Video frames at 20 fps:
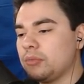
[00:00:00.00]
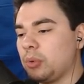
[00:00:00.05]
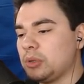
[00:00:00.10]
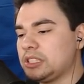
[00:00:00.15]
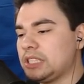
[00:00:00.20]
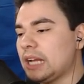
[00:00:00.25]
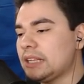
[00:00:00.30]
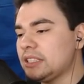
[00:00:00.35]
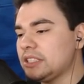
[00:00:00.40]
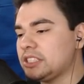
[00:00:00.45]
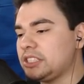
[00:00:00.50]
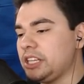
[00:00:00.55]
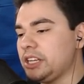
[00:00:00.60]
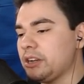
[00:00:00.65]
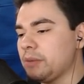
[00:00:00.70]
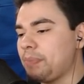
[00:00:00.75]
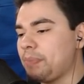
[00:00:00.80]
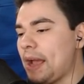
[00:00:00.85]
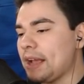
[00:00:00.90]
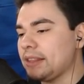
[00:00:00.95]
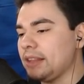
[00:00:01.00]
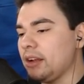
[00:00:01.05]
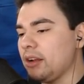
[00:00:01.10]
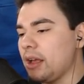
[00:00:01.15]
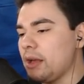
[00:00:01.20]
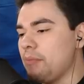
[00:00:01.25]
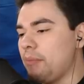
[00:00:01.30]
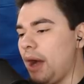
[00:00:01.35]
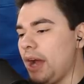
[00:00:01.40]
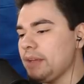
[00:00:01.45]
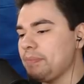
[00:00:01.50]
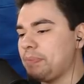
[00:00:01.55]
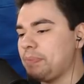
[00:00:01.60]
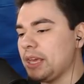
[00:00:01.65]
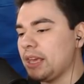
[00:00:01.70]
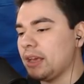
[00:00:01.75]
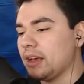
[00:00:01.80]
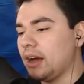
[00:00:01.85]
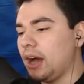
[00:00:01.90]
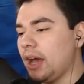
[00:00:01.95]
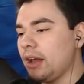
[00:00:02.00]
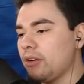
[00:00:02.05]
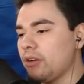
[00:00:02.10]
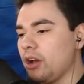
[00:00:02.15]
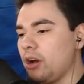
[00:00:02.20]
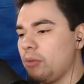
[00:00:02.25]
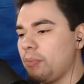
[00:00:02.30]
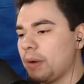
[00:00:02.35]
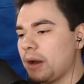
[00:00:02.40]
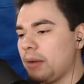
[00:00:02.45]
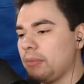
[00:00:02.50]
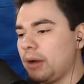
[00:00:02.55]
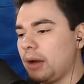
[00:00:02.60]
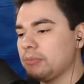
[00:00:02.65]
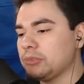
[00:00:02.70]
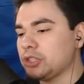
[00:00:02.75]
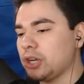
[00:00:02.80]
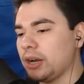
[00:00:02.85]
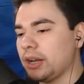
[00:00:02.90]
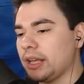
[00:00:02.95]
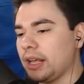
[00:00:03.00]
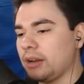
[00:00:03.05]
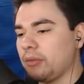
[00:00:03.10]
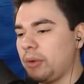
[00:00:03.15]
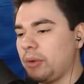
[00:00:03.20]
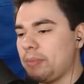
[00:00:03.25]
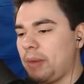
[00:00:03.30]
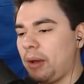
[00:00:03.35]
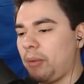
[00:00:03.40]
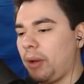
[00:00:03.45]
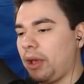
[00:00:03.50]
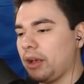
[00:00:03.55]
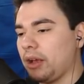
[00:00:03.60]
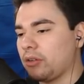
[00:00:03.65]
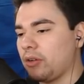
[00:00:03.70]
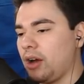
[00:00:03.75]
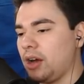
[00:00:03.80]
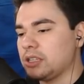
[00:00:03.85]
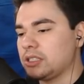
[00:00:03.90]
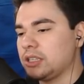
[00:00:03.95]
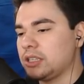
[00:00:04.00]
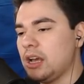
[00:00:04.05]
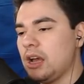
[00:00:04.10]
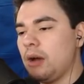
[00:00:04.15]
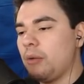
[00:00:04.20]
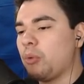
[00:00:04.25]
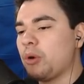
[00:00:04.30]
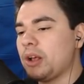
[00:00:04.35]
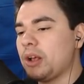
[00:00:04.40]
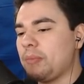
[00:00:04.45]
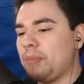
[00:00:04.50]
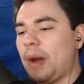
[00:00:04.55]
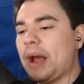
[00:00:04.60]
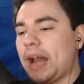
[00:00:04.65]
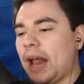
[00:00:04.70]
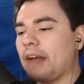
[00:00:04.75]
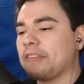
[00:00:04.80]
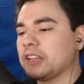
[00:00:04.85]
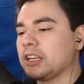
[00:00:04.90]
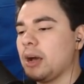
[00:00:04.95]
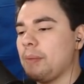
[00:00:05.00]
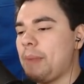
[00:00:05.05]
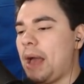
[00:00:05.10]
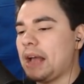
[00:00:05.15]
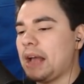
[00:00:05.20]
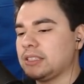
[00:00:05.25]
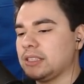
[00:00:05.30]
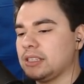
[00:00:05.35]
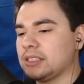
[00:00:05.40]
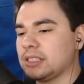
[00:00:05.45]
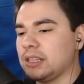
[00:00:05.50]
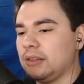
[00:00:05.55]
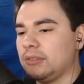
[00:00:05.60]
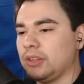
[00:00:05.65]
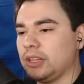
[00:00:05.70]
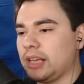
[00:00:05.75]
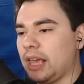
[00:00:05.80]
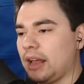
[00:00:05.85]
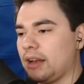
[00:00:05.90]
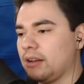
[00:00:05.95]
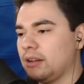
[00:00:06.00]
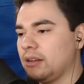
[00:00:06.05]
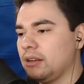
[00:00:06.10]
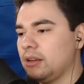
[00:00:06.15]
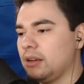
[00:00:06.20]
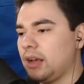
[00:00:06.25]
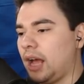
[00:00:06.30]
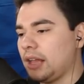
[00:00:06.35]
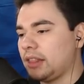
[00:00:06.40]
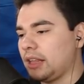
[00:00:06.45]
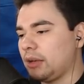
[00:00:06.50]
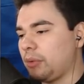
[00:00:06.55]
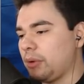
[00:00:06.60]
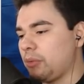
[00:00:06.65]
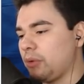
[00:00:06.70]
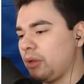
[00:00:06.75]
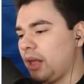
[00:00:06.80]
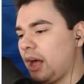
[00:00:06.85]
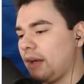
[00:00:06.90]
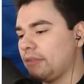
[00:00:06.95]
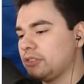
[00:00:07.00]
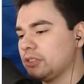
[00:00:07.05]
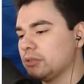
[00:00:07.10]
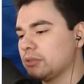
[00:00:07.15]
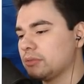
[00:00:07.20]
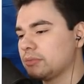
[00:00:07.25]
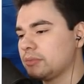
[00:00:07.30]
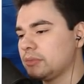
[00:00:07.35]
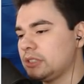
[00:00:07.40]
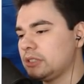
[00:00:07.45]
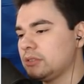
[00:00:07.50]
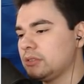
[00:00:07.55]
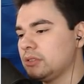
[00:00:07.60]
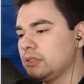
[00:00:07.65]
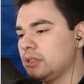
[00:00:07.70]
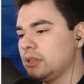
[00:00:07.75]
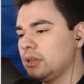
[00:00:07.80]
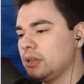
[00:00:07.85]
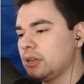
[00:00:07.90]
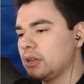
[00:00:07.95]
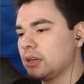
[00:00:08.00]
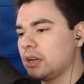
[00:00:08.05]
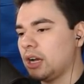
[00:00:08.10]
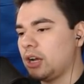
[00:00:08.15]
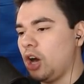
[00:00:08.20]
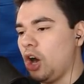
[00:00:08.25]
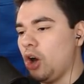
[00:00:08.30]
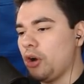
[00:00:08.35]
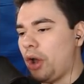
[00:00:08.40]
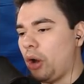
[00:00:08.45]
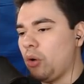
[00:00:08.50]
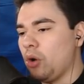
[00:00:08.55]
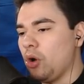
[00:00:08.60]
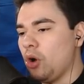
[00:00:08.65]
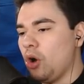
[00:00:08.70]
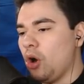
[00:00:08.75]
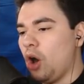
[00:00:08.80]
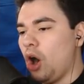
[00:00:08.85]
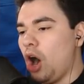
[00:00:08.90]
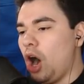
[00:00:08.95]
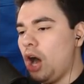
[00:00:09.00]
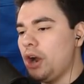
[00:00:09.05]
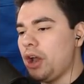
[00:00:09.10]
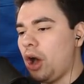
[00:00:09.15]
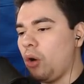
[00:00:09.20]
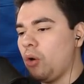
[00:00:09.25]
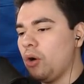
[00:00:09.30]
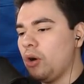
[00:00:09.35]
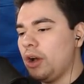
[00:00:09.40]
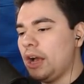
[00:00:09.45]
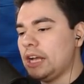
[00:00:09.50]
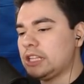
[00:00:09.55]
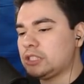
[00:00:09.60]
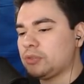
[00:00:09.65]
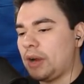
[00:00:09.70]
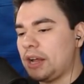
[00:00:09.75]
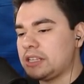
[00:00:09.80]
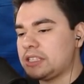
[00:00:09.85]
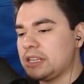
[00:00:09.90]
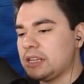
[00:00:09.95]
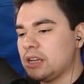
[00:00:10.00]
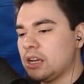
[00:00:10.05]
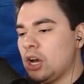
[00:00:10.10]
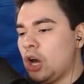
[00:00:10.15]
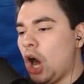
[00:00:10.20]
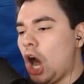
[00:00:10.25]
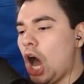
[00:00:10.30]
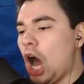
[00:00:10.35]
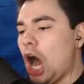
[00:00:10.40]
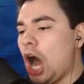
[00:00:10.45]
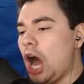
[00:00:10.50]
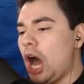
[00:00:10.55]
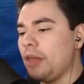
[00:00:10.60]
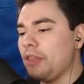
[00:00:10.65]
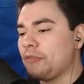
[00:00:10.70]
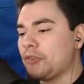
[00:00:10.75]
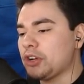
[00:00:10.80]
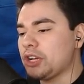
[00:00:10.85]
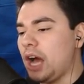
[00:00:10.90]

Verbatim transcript: Was that the secret back there? It might be. I don't know, but I'm trying to get my way across. We might have to come back to this level again. I think we will have to. God. Oh, no. Oh, no. It's racing. Oh, the